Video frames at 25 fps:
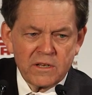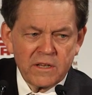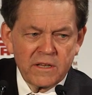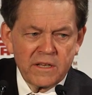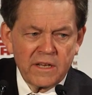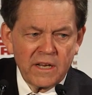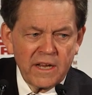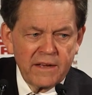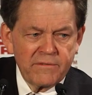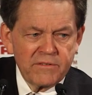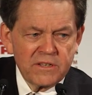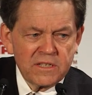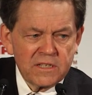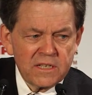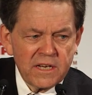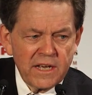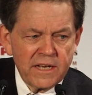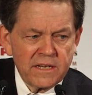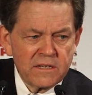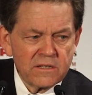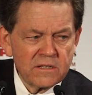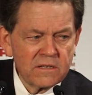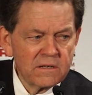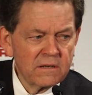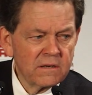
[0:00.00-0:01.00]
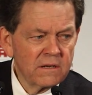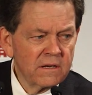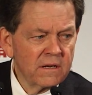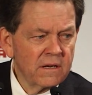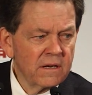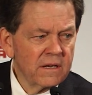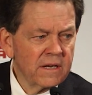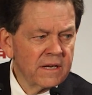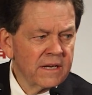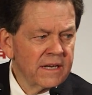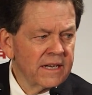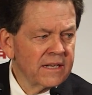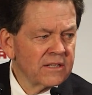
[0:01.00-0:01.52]
to the 11 states.
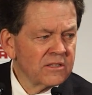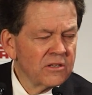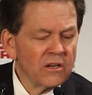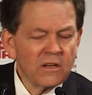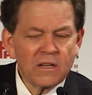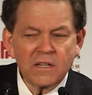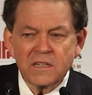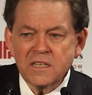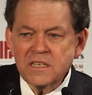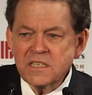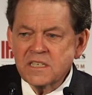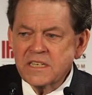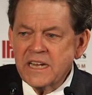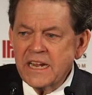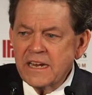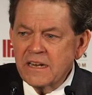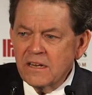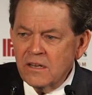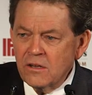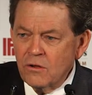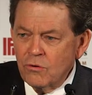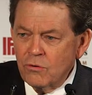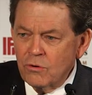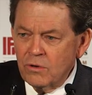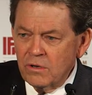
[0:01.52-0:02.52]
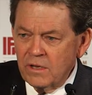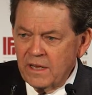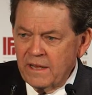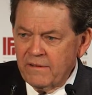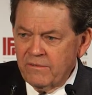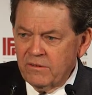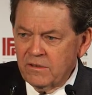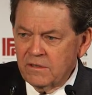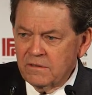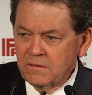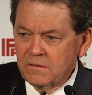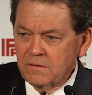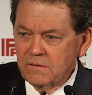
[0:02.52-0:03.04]
It's all at the state and local
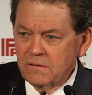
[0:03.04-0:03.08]
level.